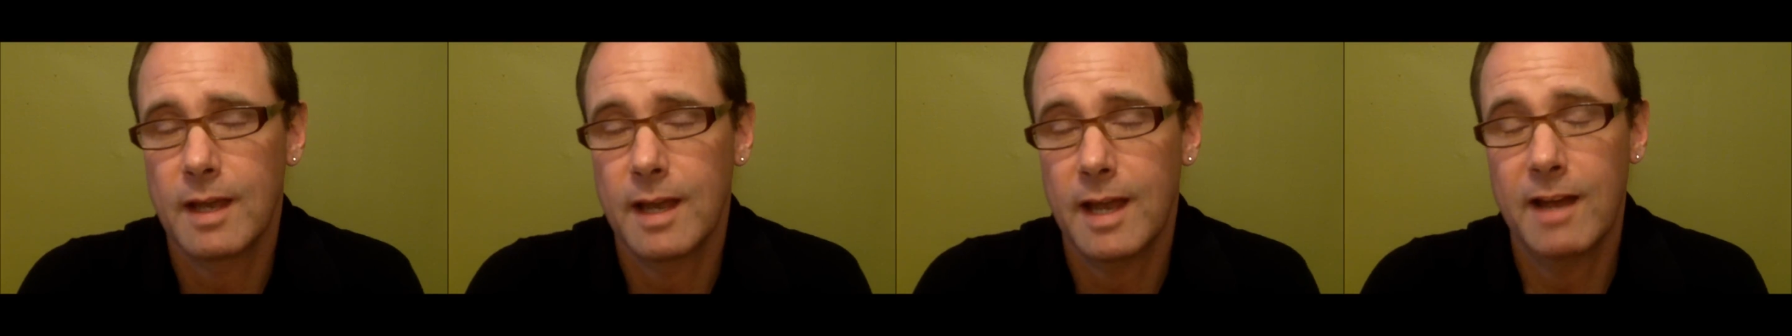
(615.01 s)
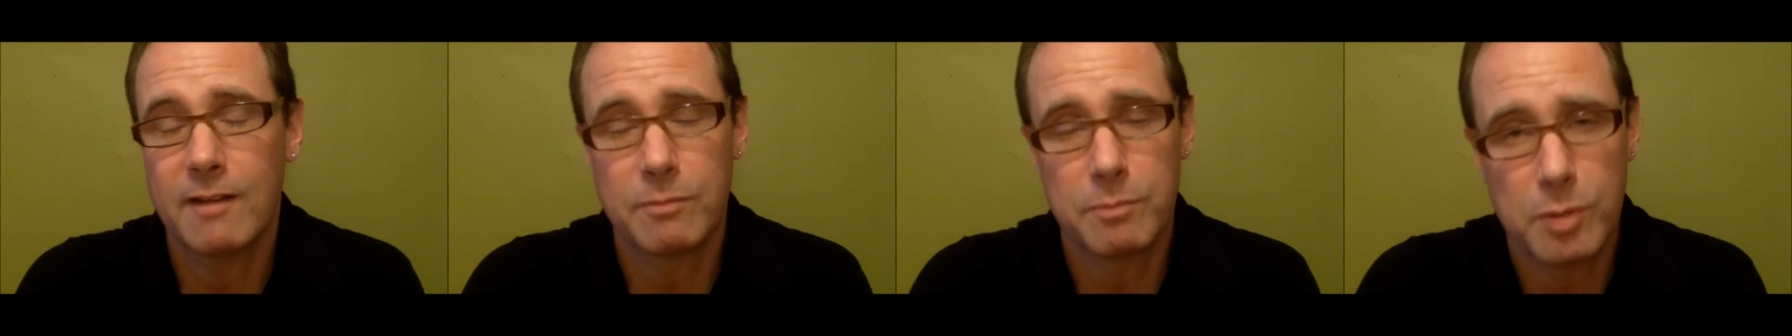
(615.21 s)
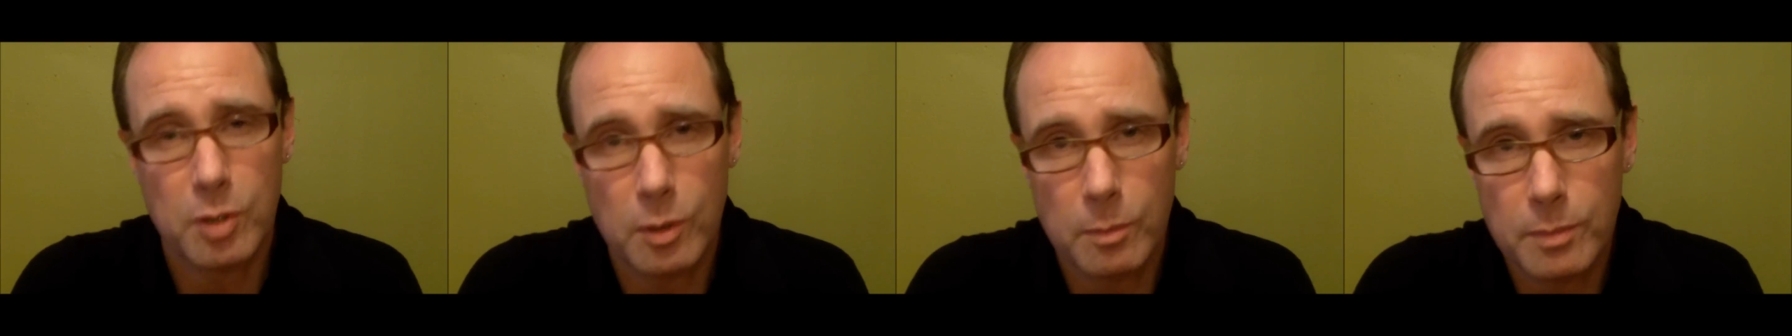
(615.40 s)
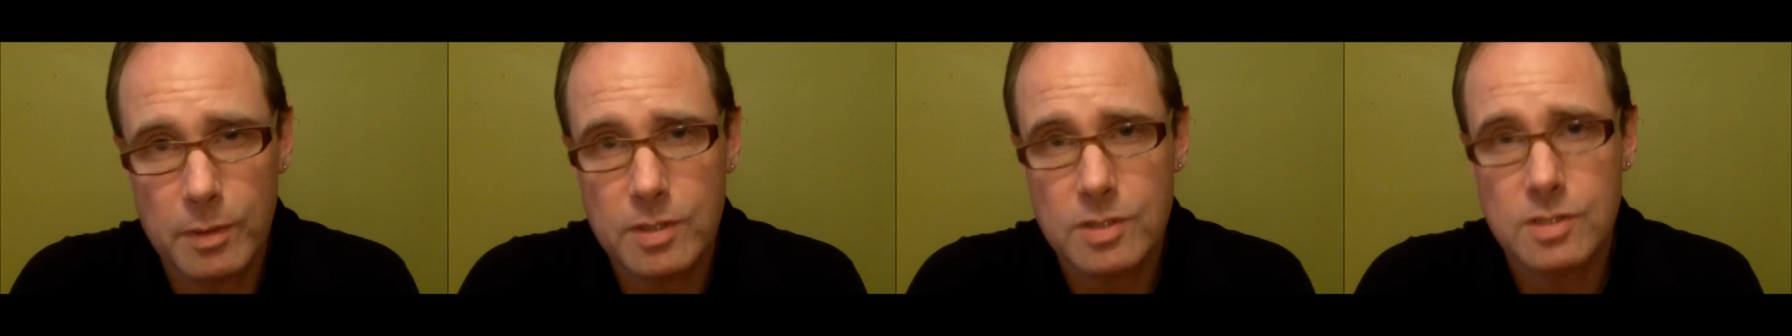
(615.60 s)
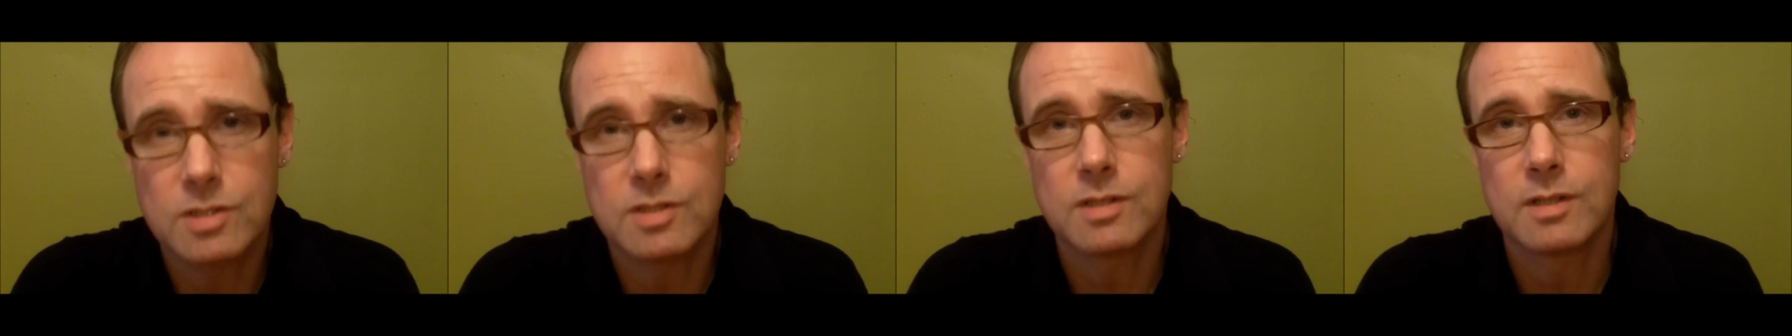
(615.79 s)
have
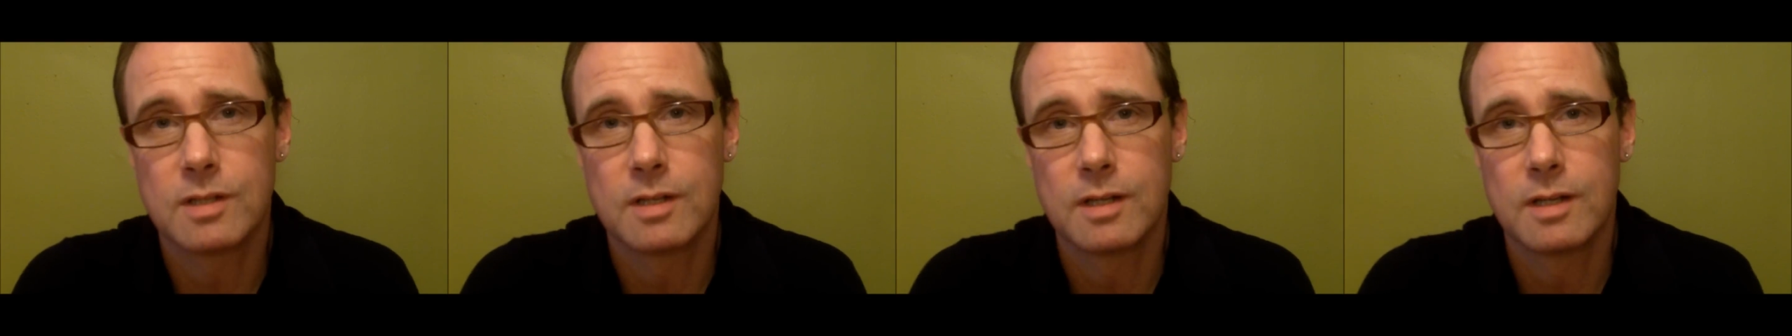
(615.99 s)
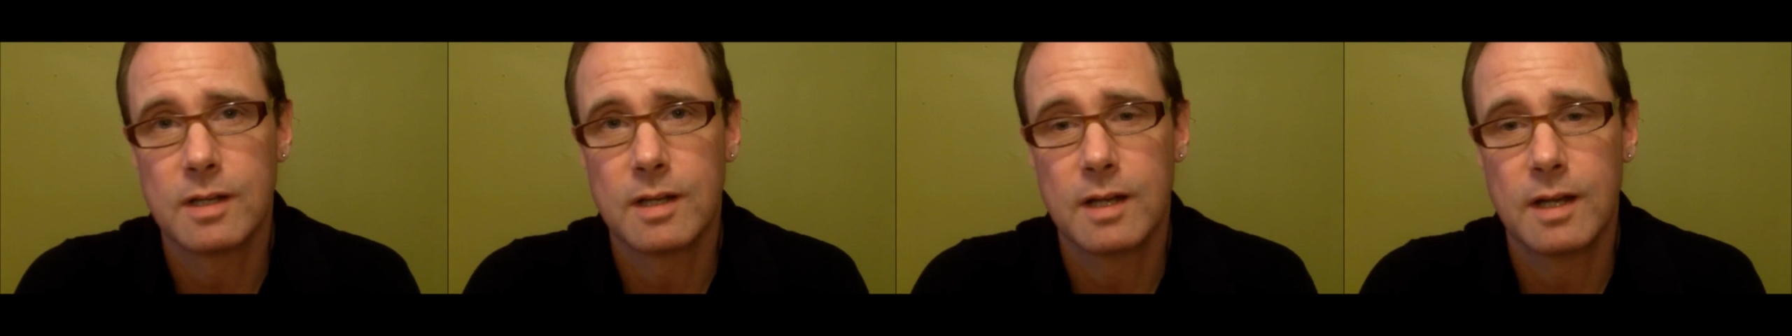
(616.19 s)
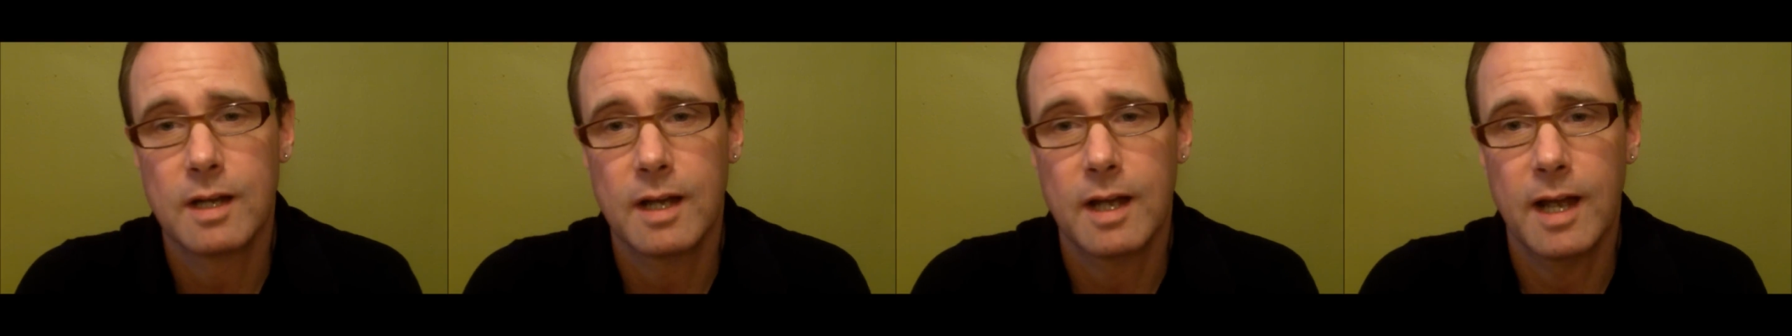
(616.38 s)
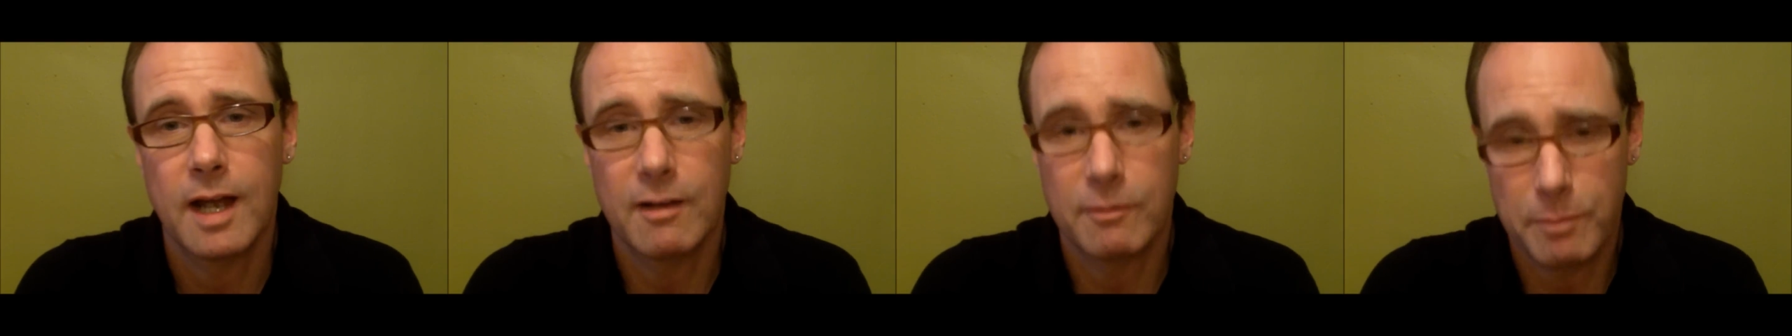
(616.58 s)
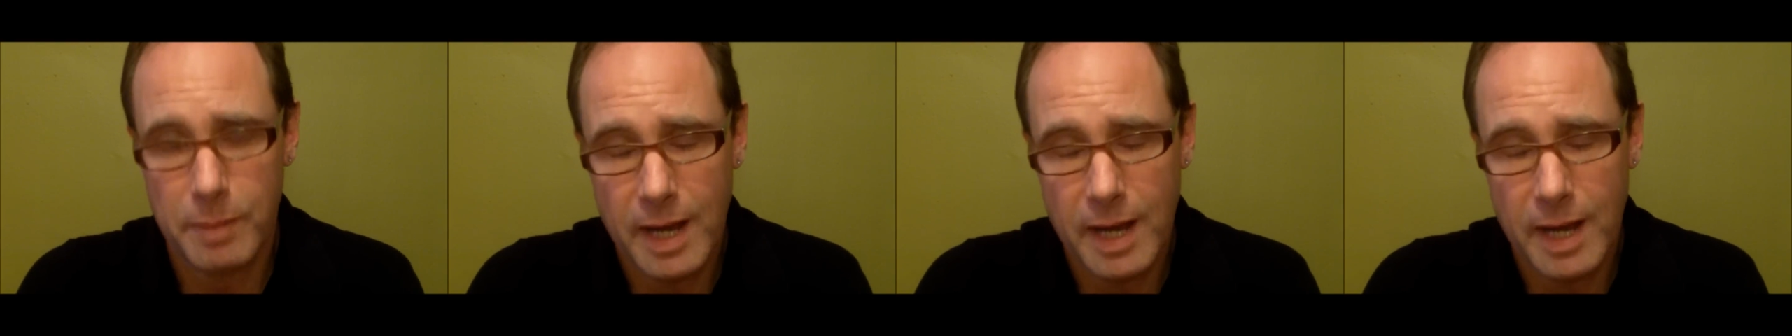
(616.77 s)
purpose, have